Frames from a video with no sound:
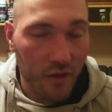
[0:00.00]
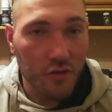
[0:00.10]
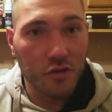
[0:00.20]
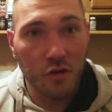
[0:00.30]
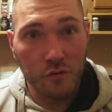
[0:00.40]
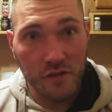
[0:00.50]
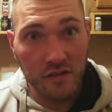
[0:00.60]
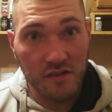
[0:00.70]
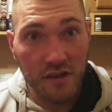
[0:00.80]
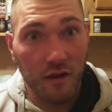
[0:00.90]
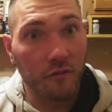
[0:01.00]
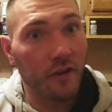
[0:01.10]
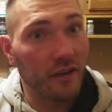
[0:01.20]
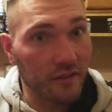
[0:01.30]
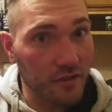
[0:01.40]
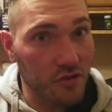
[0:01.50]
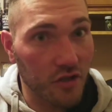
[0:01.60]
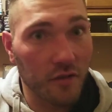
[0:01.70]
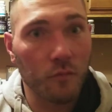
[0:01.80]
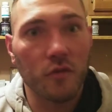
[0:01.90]
shows itself in the
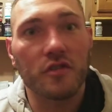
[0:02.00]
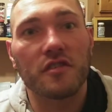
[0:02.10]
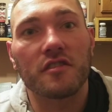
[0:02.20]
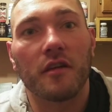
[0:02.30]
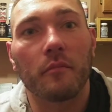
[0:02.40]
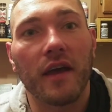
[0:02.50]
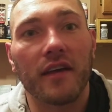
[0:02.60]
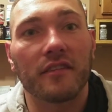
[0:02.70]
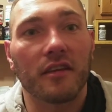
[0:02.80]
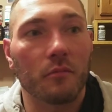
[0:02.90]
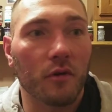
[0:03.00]
gym, which isn't a bad thing.